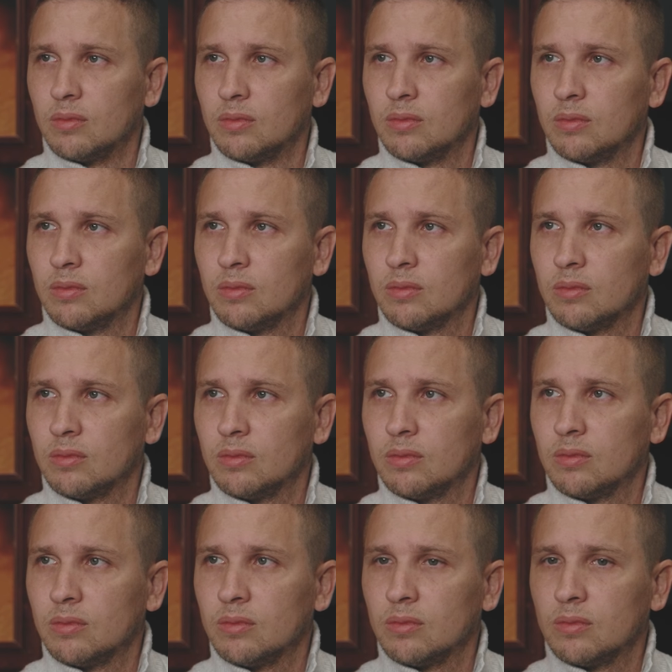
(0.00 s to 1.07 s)

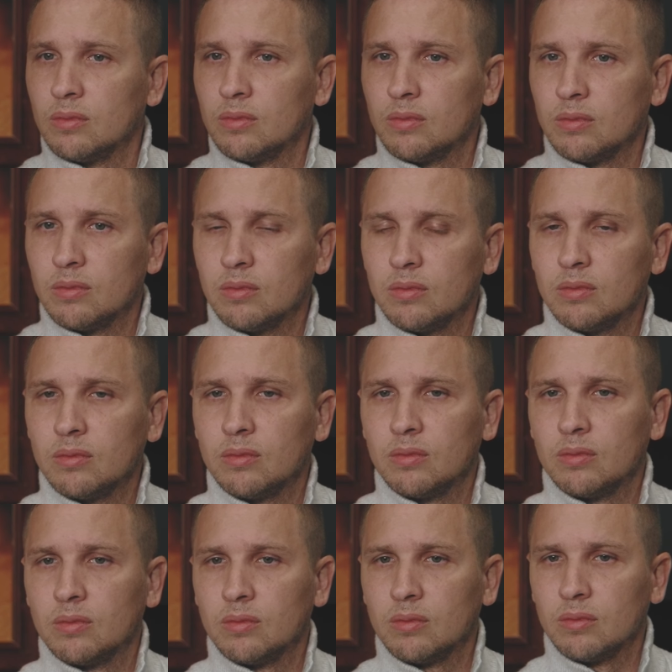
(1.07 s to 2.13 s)

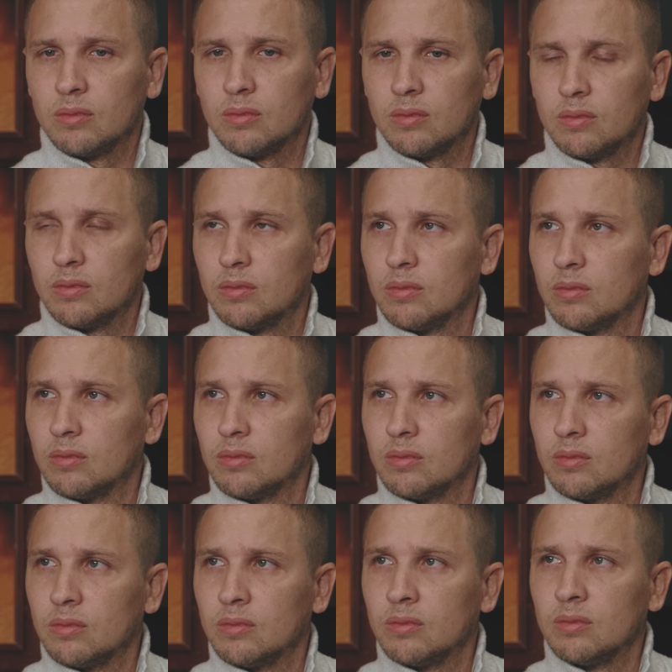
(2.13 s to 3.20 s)

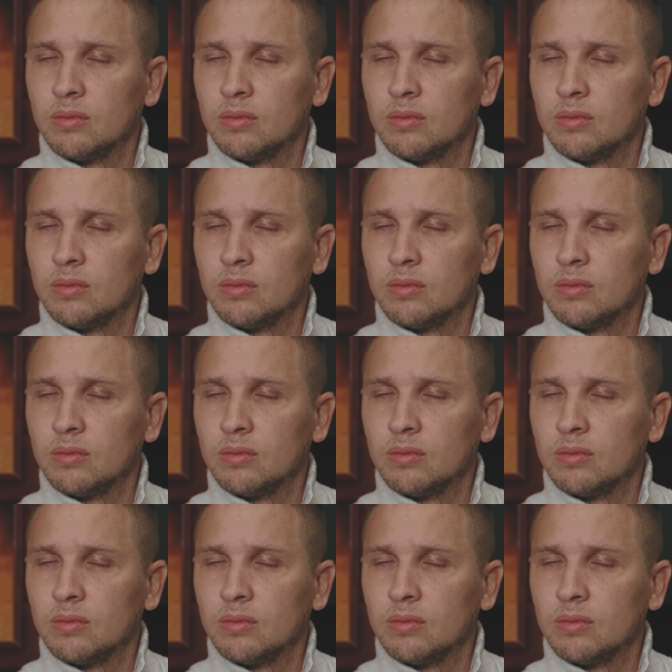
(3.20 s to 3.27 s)
This person isn't speaking.